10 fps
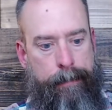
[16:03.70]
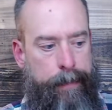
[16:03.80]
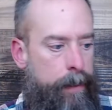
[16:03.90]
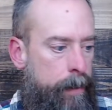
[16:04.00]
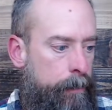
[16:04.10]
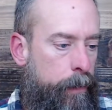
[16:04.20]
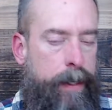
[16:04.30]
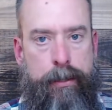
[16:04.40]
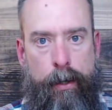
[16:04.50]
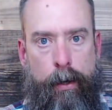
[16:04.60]
for the
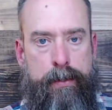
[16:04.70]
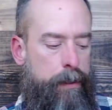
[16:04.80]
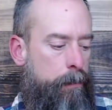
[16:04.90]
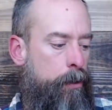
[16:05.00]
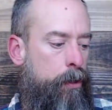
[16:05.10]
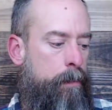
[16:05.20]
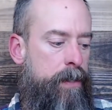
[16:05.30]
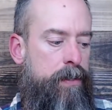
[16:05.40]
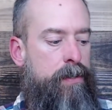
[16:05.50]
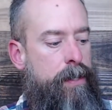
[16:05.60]
adults in the room, this
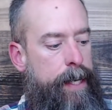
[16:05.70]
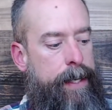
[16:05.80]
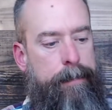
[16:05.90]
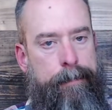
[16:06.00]
is like